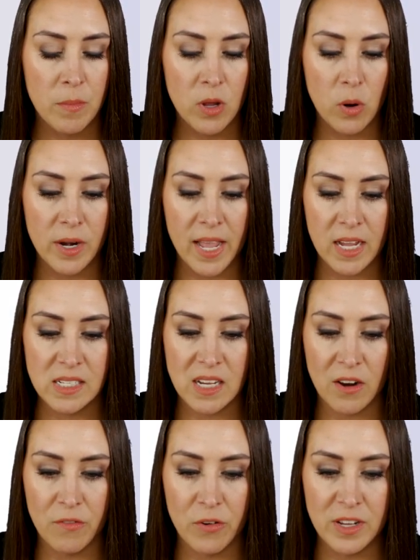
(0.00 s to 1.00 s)
I'm going to X
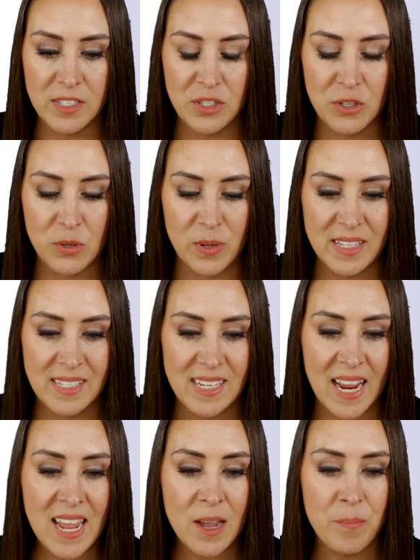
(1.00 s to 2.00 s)
out for it to
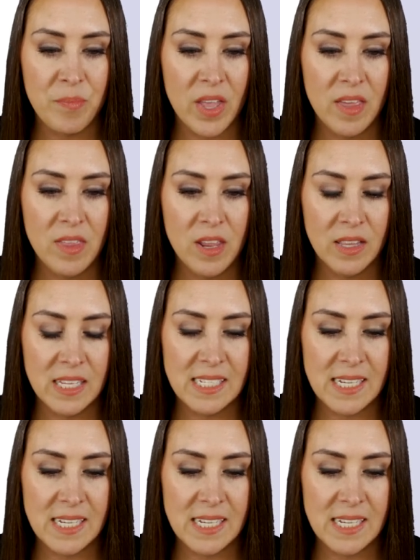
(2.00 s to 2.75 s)
take, and then let's